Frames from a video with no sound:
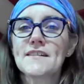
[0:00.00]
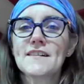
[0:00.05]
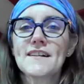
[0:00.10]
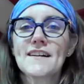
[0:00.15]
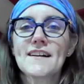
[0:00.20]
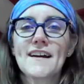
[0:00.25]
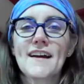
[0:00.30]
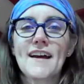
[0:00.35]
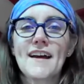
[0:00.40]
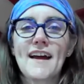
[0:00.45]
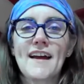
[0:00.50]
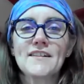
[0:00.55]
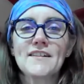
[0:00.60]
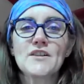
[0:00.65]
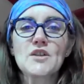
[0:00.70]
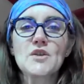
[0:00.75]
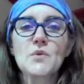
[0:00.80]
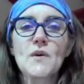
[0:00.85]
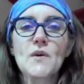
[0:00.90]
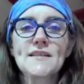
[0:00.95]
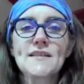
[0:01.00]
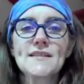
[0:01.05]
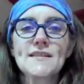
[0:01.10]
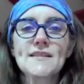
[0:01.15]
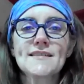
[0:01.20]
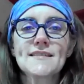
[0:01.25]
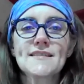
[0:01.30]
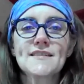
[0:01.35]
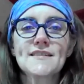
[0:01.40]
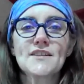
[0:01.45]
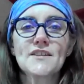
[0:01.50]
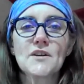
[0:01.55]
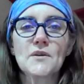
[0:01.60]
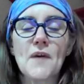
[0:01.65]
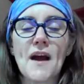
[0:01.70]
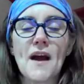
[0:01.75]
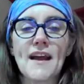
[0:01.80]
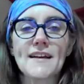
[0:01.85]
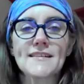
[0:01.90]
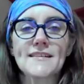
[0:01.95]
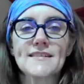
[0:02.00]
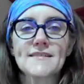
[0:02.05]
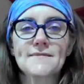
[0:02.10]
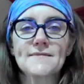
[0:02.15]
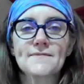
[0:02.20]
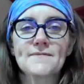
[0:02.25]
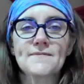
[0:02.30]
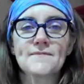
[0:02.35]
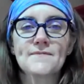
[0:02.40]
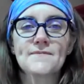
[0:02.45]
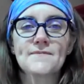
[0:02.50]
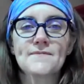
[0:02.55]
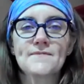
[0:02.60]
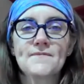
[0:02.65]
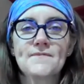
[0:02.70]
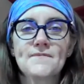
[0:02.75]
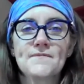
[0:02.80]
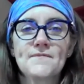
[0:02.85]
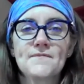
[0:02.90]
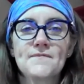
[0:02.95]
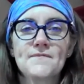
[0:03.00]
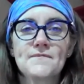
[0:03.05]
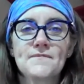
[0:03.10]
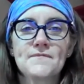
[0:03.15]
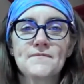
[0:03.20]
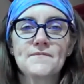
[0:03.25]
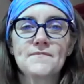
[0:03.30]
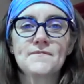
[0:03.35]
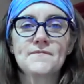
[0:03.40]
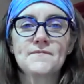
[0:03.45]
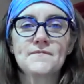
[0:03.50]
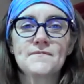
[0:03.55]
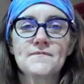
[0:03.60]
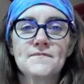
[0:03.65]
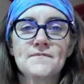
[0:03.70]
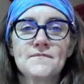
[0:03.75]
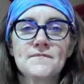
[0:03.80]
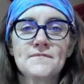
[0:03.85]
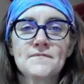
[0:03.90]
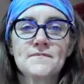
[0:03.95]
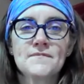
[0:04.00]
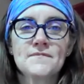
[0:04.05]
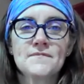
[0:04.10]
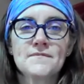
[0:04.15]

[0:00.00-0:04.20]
Bring your hands to heart center and twist to the right.